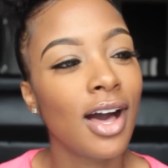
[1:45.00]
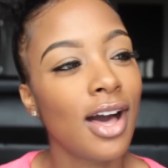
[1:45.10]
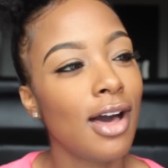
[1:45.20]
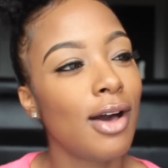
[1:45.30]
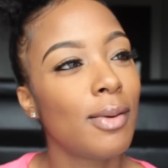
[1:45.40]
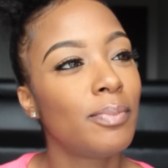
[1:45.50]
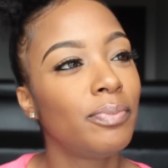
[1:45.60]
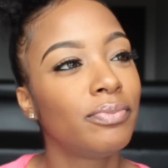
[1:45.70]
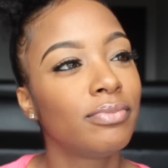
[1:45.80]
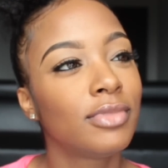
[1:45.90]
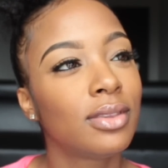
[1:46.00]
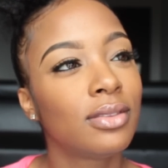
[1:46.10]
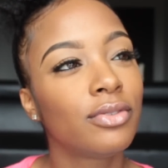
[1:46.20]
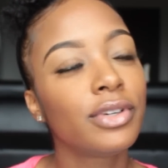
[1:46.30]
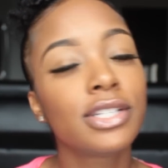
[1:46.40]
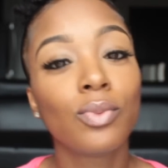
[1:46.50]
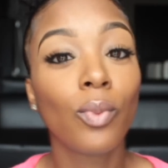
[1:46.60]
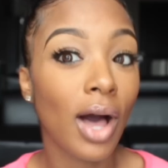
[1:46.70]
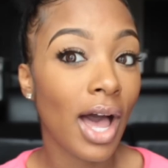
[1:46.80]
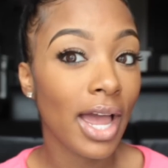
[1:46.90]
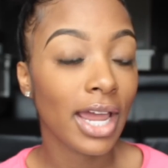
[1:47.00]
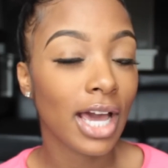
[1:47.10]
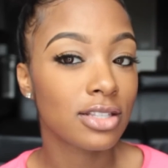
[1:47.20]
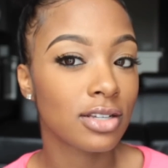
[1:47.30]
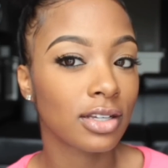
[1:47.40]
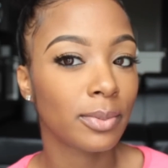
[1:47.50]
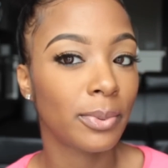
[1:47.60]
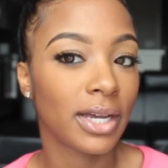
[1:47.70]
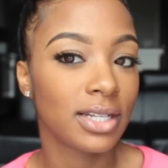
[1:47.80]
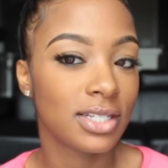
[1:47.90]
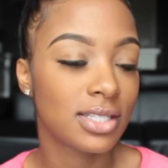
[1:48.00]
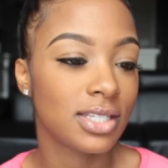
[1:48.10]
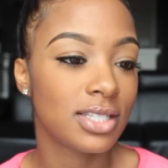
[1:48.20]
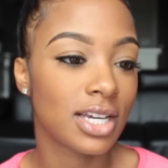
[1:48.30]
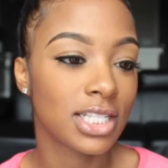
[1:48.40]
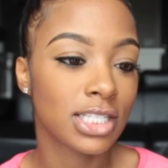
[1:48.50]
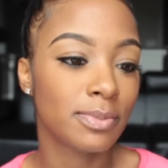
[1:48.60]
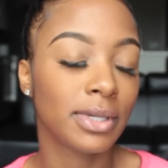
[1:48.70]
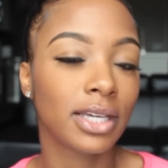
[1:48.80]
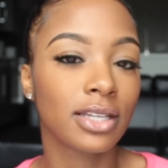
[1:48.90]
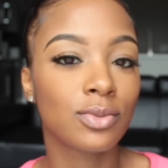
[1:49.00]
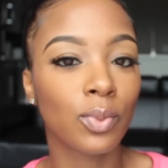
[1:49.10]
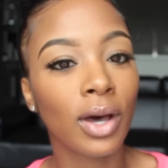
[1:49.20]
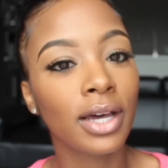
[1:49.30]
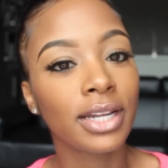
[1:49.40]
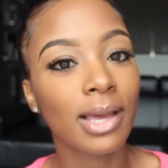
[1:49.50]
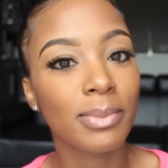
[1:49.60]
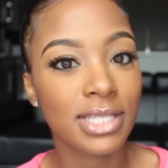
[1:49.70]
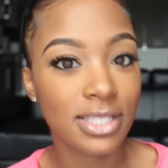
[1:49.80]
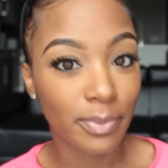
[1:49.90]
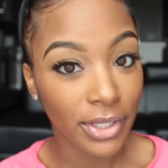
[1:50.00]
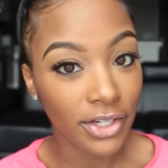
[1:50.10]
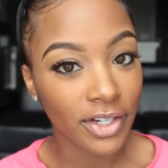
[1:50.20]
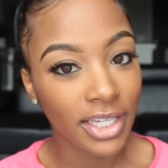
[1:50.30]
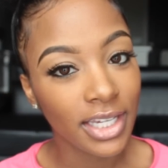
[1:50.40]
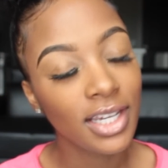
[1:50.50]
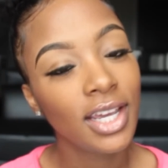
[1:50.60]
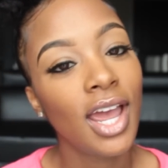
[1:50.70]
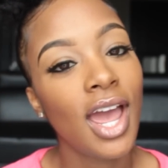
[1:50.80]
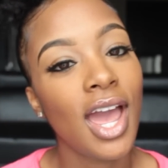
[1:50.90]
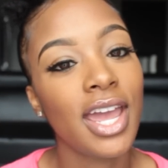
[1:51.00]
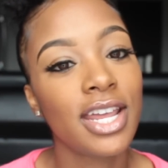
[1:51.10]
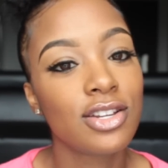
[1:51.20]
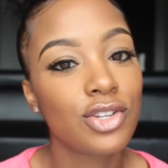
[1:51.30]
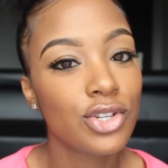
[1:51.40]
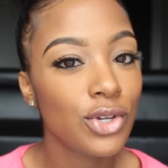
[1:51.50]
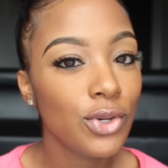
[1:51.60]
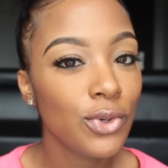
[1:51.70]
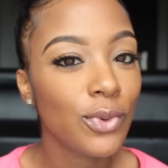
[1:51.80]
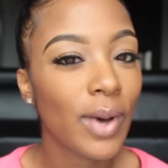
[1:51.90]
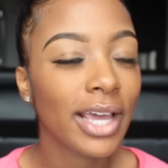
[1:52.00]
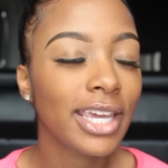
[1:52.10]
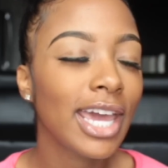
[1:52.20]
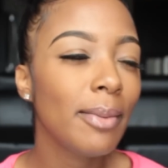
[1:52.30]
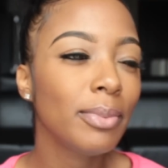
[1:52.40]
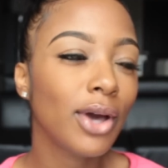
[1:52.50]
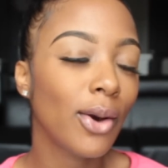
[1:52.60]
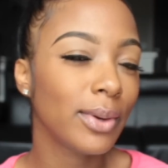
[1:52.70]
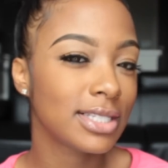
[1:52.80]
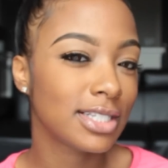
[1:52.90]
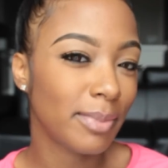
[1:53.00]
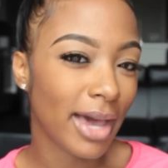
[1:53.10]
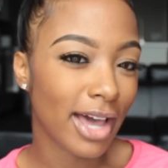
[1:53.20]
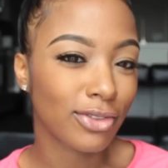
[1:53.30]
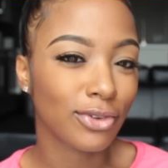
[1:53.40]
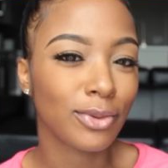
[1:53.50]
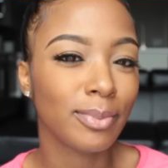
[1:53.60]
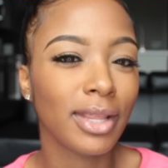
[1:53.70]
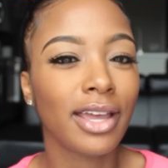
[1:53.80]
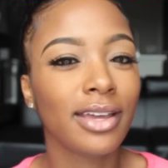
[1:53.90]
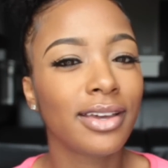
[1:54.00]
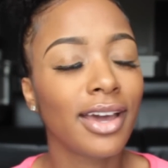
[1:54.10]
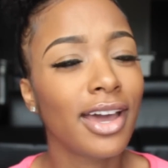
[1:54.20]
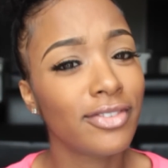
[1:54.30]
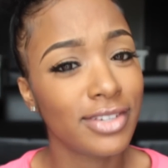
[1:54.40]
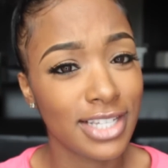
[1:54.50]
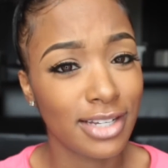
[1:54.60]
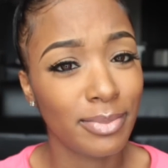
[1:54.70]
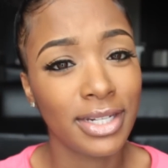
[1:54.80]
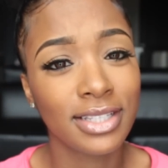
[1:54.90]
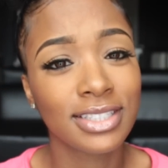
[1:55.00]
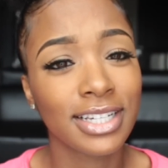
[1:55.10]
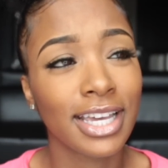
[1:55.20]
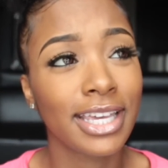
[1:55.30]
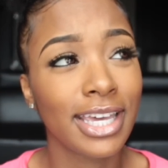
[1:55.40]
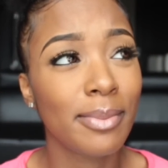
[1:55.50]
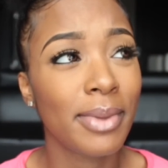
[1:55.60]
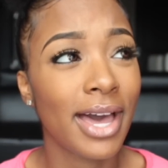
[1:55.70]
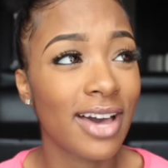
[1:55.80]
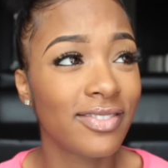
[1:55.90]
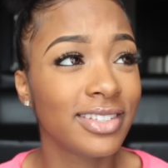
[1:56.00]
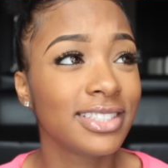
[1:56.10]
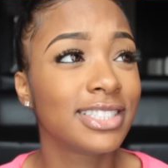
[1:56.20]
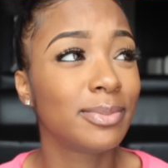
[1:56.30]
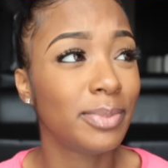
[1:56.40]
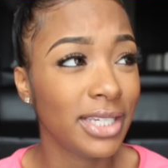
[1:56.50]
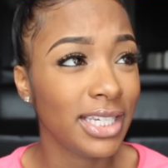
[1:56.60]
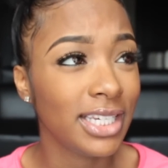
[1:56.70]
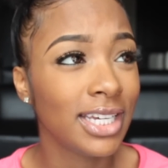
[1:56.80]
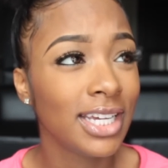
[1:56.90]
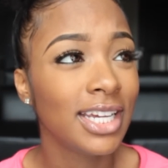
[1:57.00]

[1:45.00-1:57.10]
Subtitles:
The reason why I took the pregnancy test is because one, I missed a period, and two, I kept going to the bathroom like every 10 minutes. Like, I kept having to pee.